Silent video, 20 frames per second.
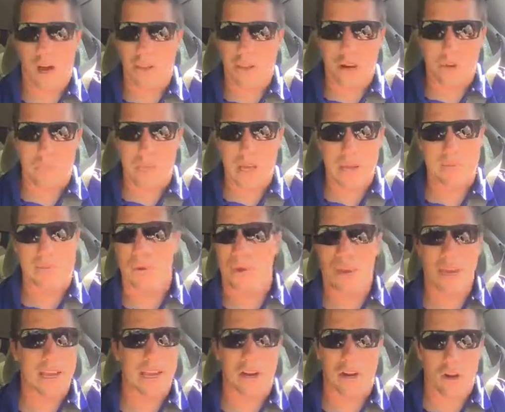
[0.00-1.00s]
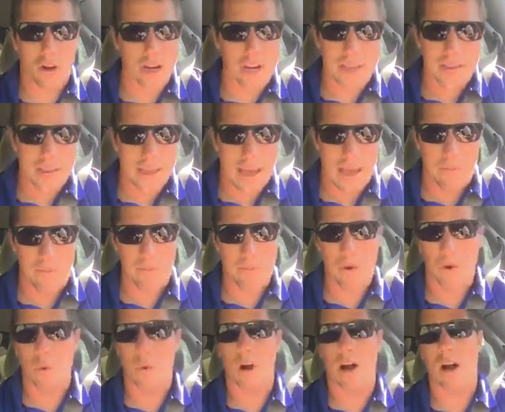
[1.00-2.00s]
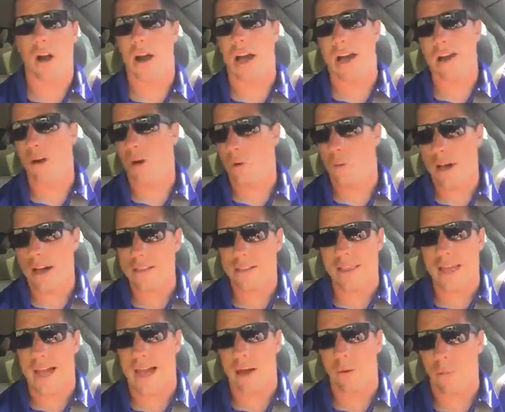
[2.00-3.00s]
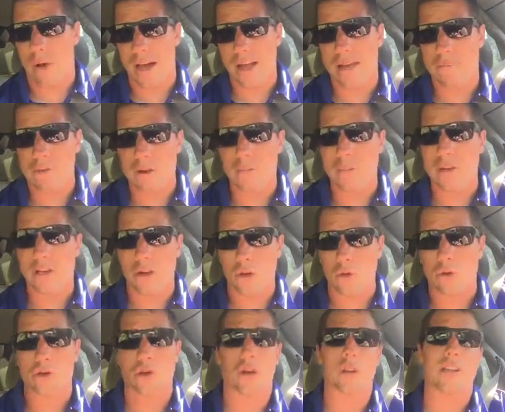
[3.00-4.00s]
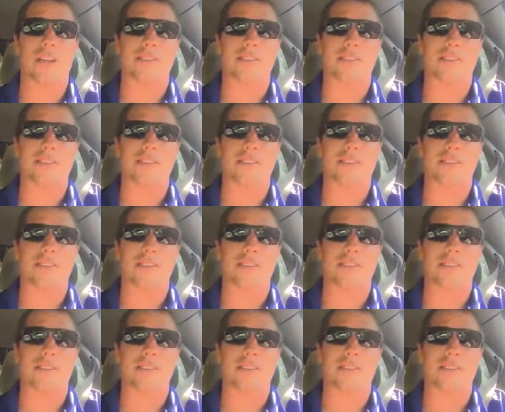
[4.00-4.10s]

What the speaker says: other people and greet them, where I don't want that. I want him to be neutral.